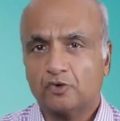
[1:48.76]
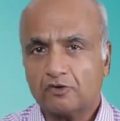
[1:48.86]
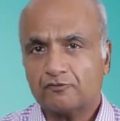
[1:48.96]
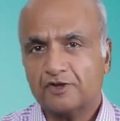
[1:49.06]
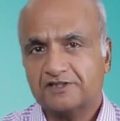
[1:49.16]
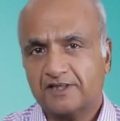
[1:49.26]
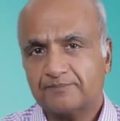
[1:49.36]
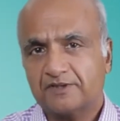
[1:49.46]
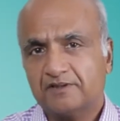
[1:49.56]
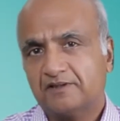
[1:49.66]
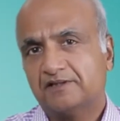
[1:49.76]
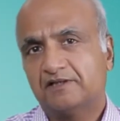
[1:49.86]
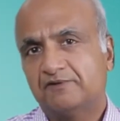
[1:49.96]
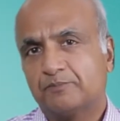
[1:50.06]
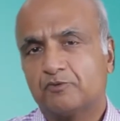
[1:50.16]
Nor, for example,
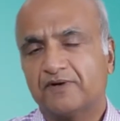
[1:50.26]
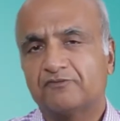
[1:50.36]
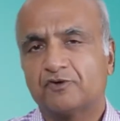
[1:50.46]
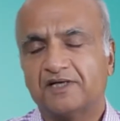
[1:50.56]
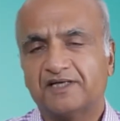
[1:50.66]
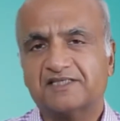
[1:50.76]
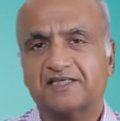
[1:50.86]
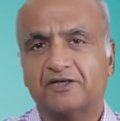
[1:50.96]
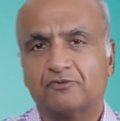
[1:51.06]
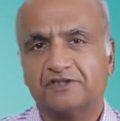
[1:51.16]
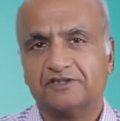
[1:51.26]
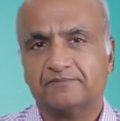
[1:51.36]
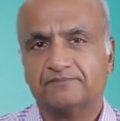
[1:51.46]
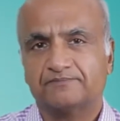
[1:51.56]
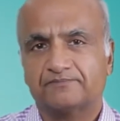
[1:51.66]
did we provide for interest
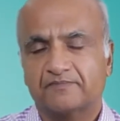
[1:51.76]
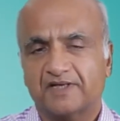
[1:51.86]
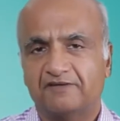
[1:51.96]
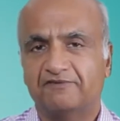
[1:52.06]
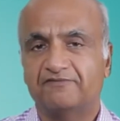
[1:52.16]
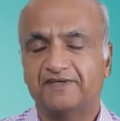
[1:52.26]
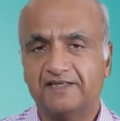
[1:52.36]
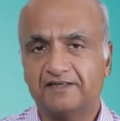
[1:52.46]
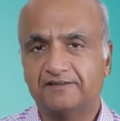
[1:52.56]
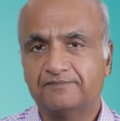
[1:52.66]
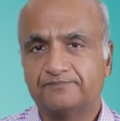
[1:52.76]
calculation, and when we did,